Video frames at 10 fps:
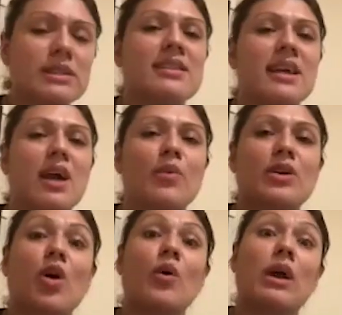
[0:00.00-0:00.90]
and then I
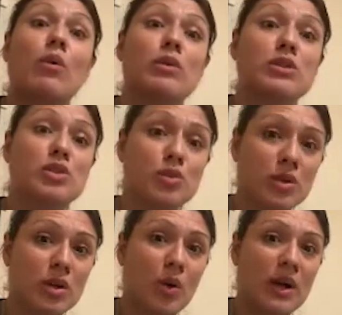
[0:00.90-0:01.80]
would go and I would do
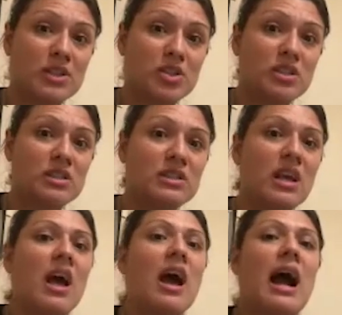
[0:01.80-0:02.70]
the questions,
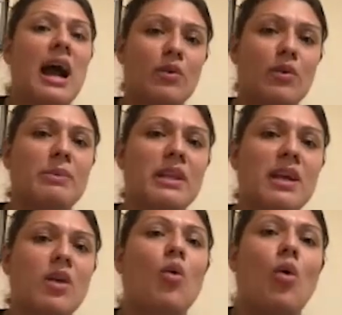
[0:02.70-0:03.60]
I would be
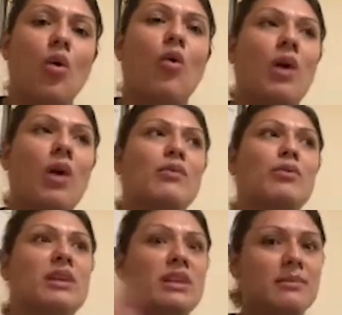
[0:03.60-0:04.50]
like, oh, I
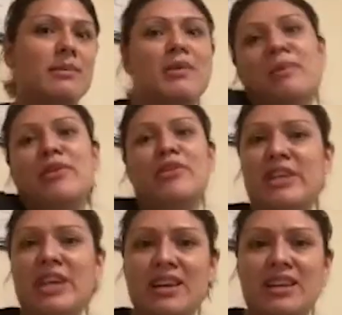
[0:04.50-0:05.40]
really am
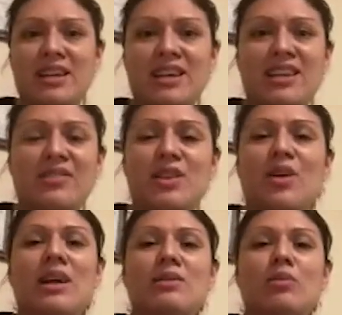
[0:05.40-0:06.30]
understanding it, even
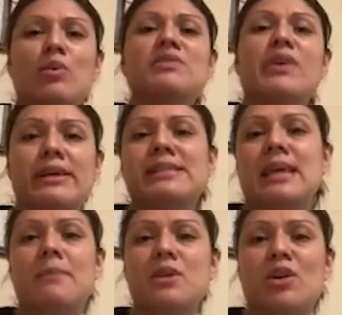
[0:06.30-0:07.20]
though I was very
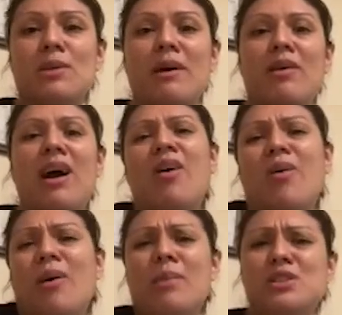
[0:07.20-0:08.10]
skeptical about
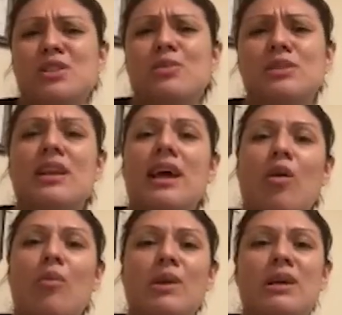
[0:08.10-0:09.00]
how much it was going to
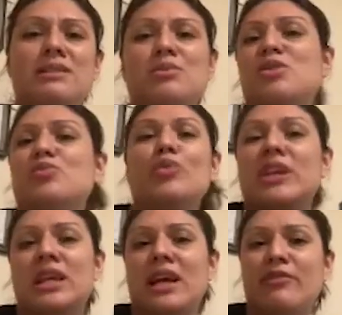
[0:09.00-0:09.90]
help me, because I'm just
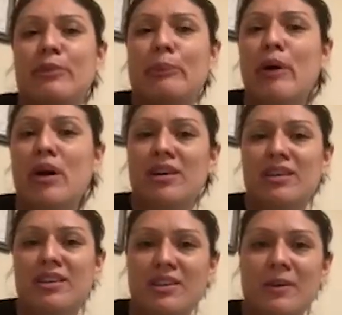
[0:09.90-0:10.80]
reading out of a book,
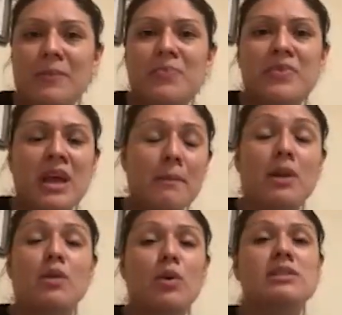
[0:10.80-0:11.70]

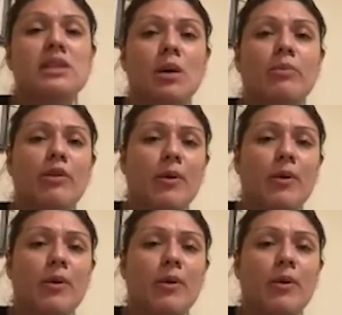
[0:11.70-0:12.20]
but it was helpful.